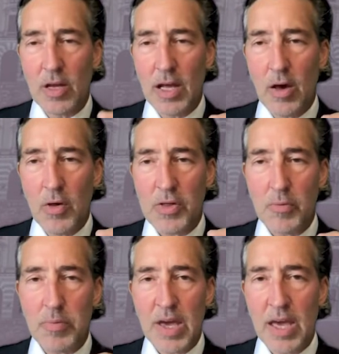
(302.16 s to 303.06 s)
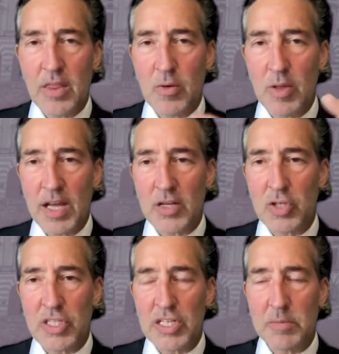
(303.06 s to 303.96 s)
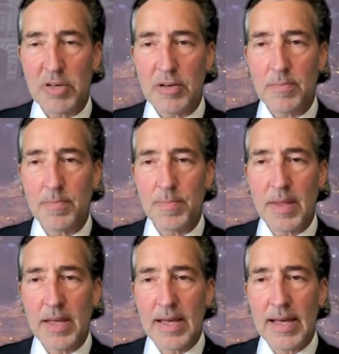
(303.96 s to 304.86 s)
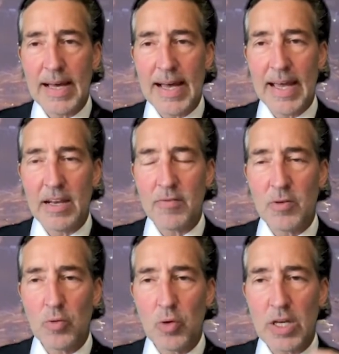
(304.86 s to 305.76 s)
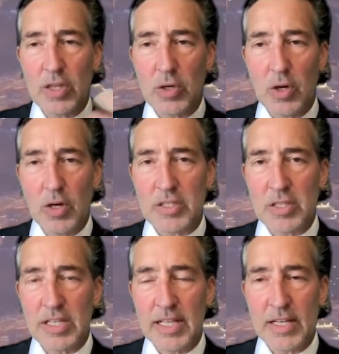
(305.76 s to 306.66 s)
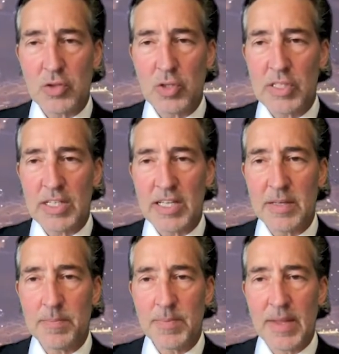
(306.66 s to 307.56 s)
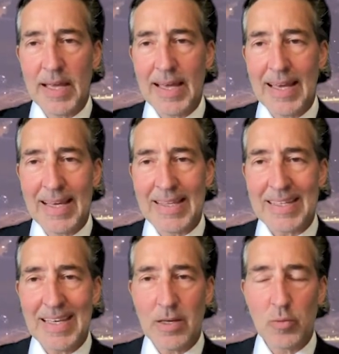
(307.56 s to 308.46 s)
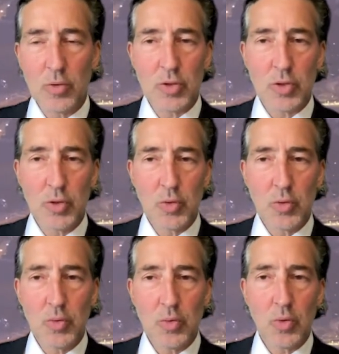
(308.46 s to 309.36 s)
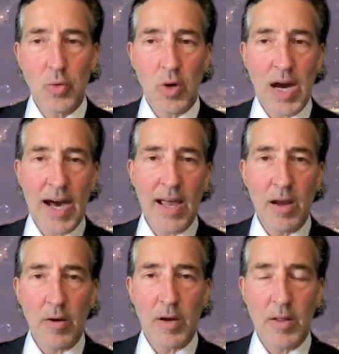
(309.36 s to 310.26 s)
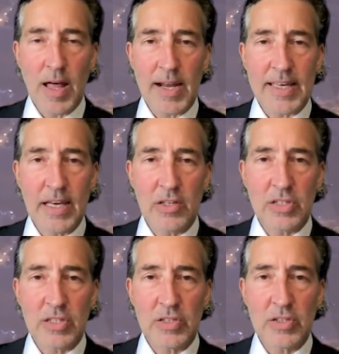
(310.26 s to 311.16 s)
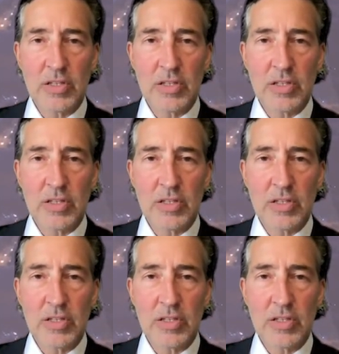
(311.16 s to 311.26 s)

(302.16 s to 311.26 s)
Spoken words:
to also pay their electricity bill. And if you look at the cost on the electricity, it's equal to or higher in a lot of cases